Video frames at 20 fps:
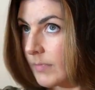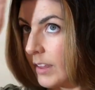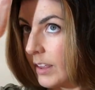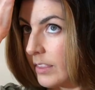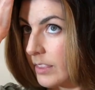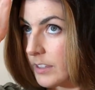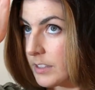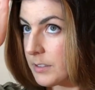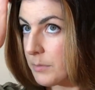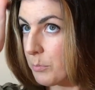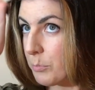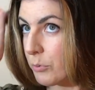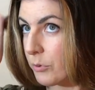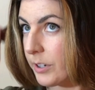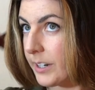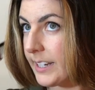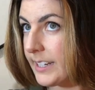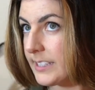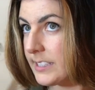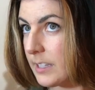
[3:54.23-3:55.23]
This
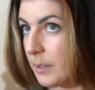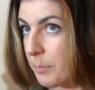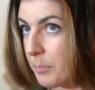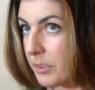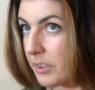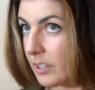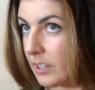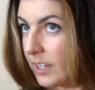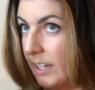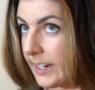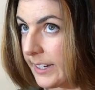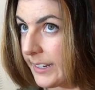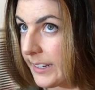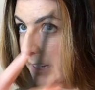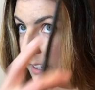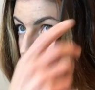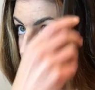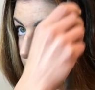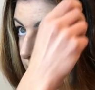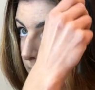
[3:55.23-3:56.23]
breaks up the line,
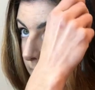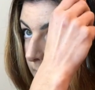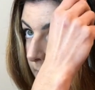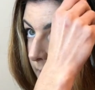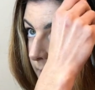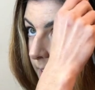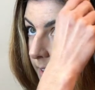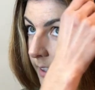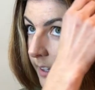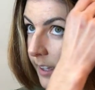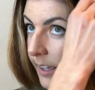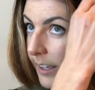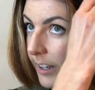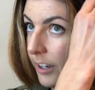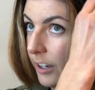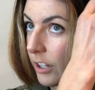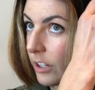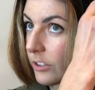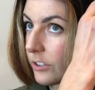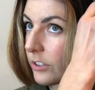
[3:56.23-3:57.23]
and it
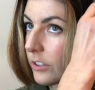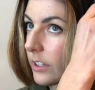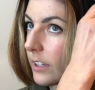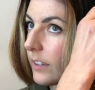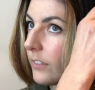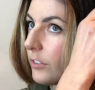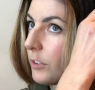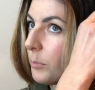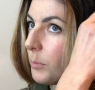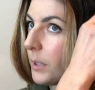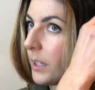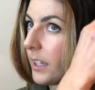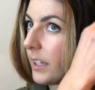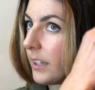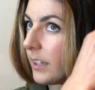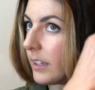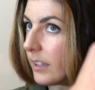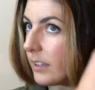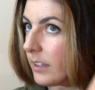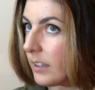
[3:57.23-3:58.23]
also gives me
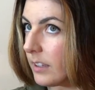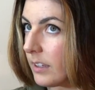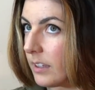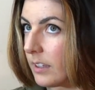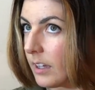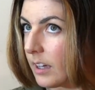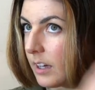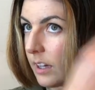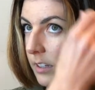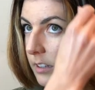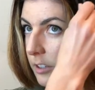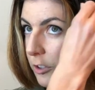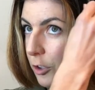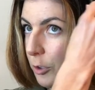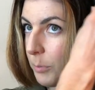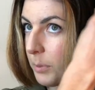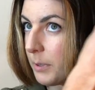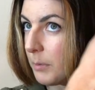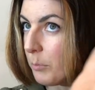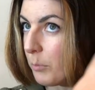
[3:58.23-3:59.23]
a little
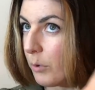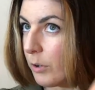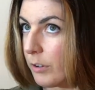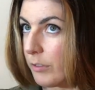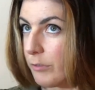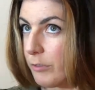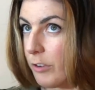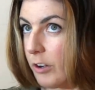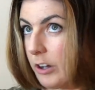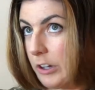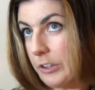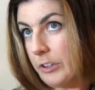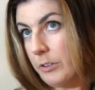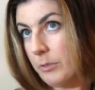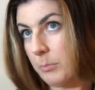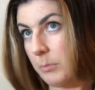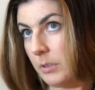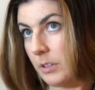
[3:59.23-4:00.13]
bit more volume,